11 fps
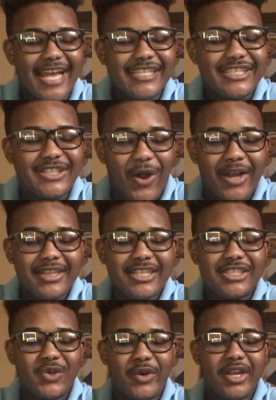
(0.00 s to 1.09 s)
start the
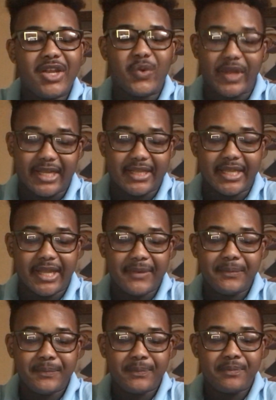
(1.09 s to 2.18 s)
story
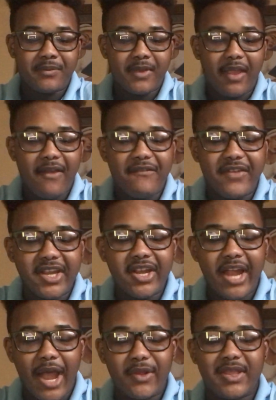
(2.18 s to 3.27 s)
quickly, figure
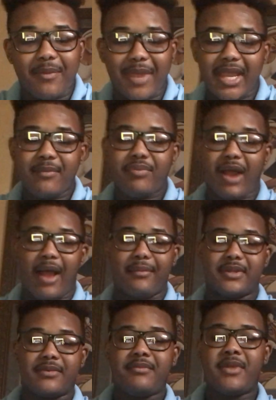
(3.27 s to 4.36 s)
out the main
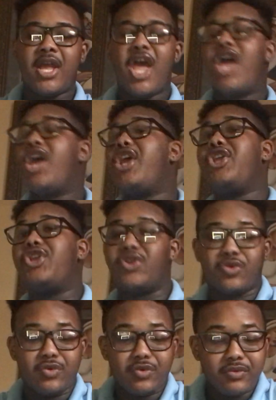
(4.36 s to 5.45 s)
problem,
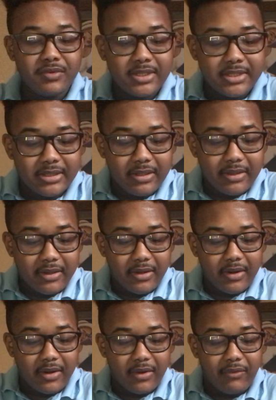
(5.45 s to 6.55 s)
use
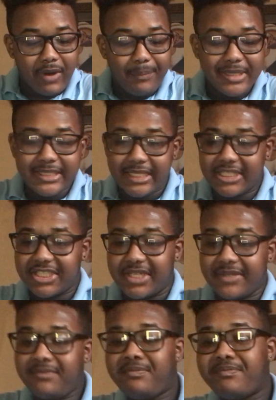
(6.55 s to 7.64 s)

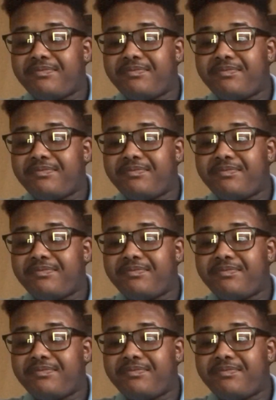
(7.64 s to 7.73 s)
repetition,